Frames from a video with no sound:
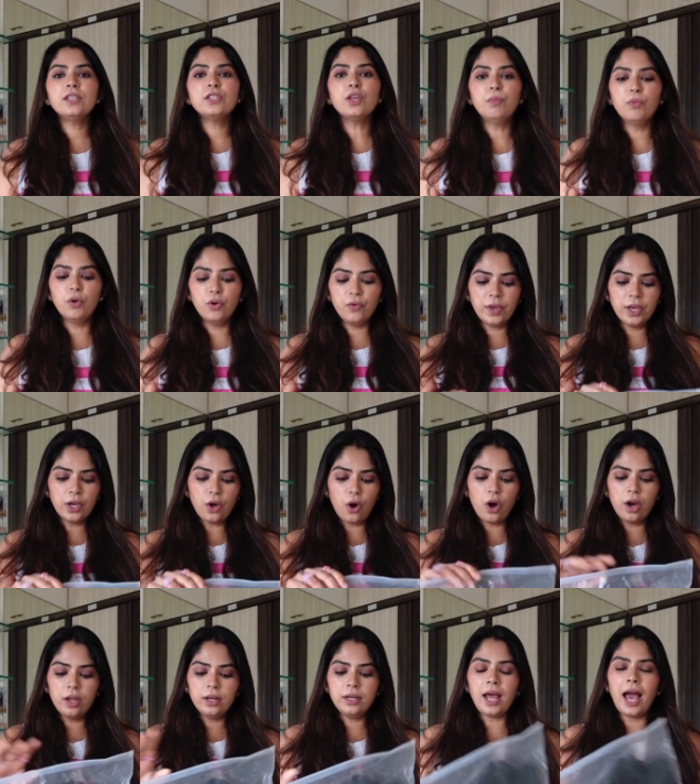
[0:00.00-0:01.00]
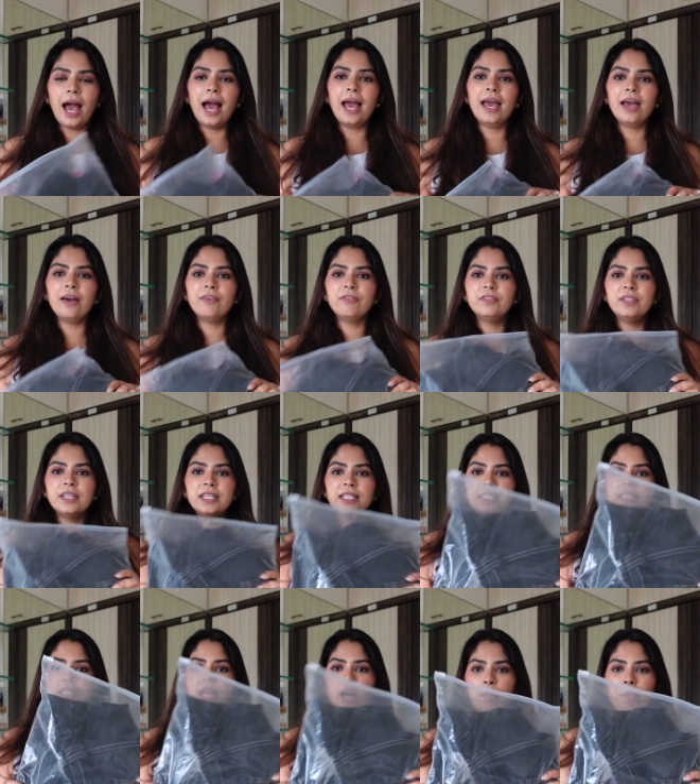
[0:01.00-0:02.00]
so moving on, I have
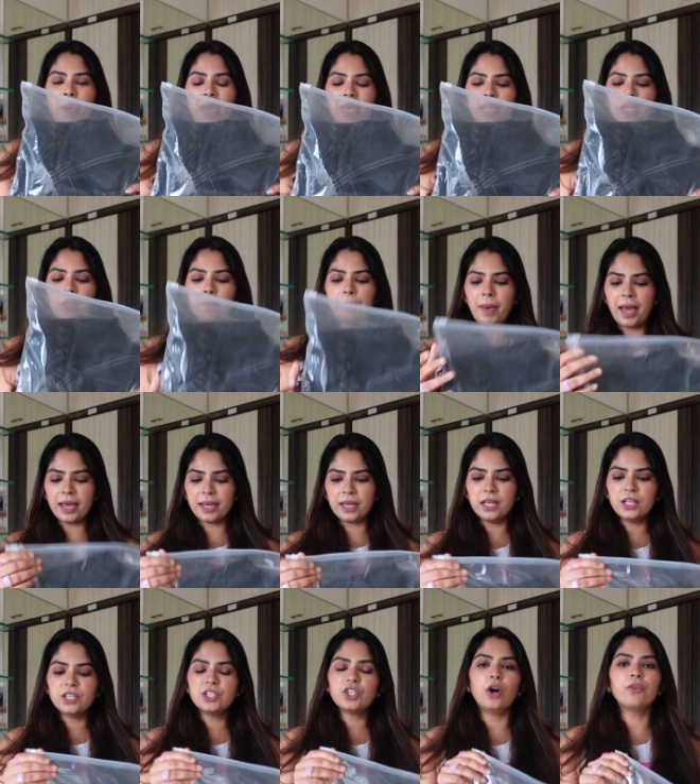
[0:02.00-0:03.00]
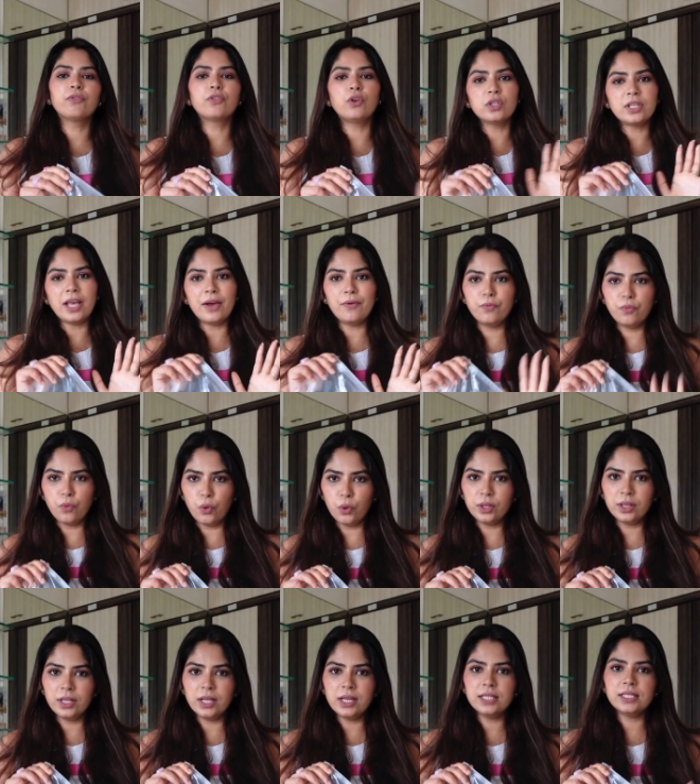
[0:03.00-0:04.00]
this Urbanic package. Of course, I've
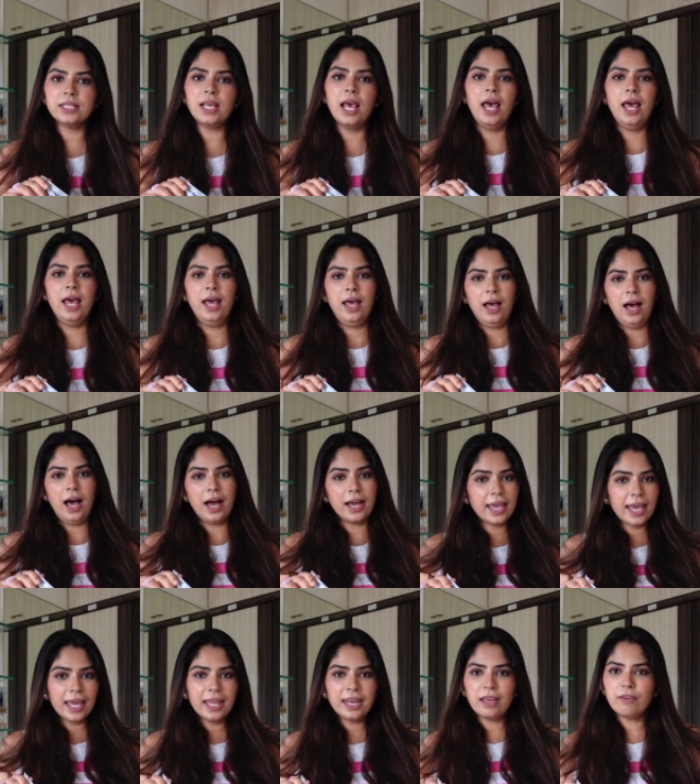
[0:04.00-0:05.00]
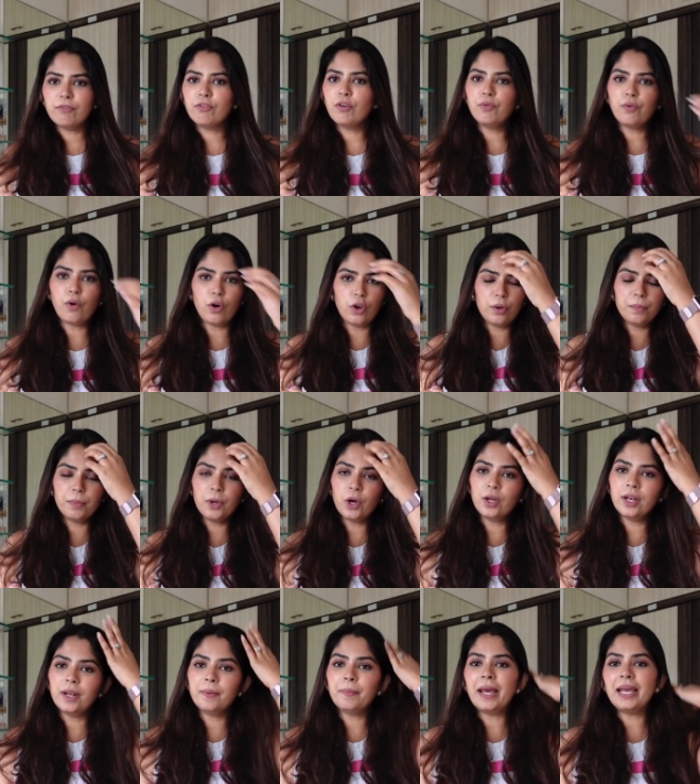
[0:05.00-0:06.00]
worn this. Again, if you follow me
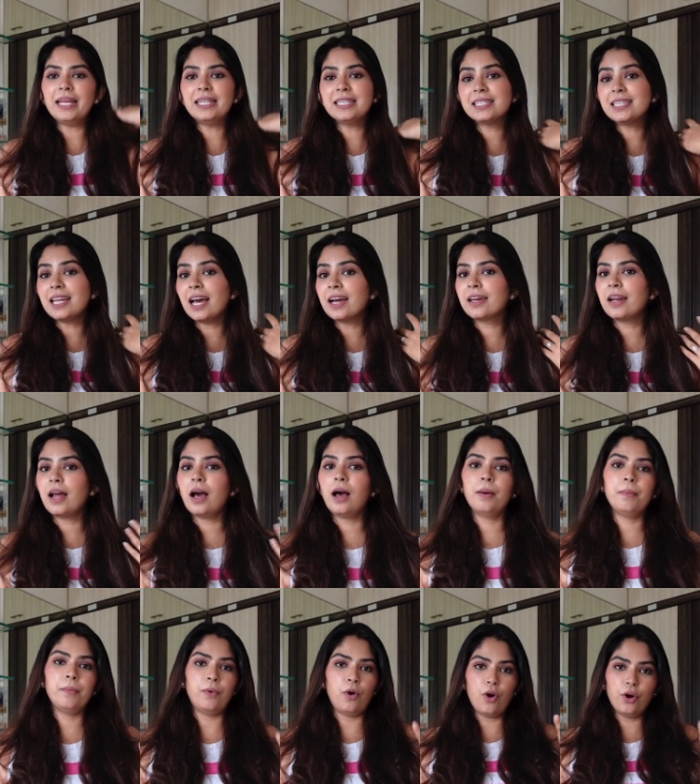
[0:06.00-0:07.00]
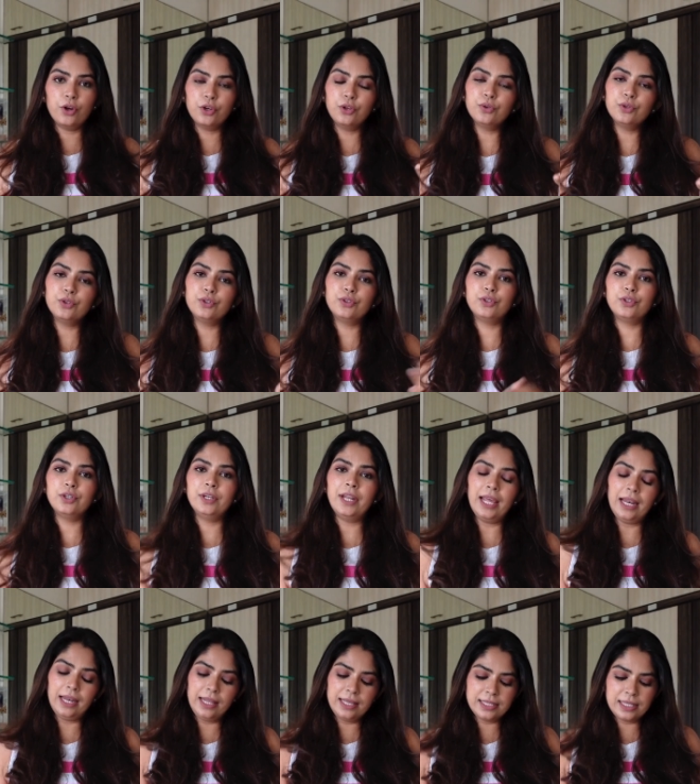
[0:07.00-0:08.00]
on my Instagram or you
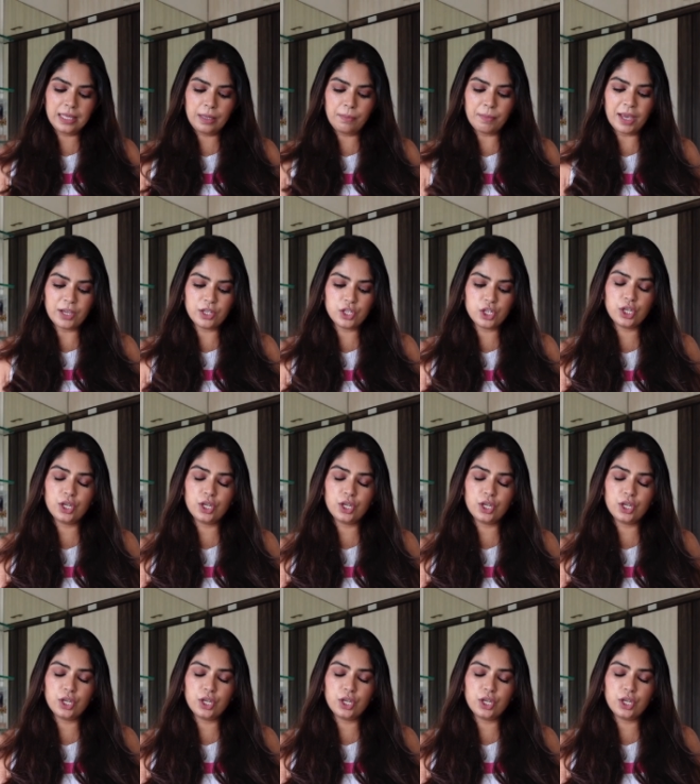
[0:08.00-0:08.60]
daily see my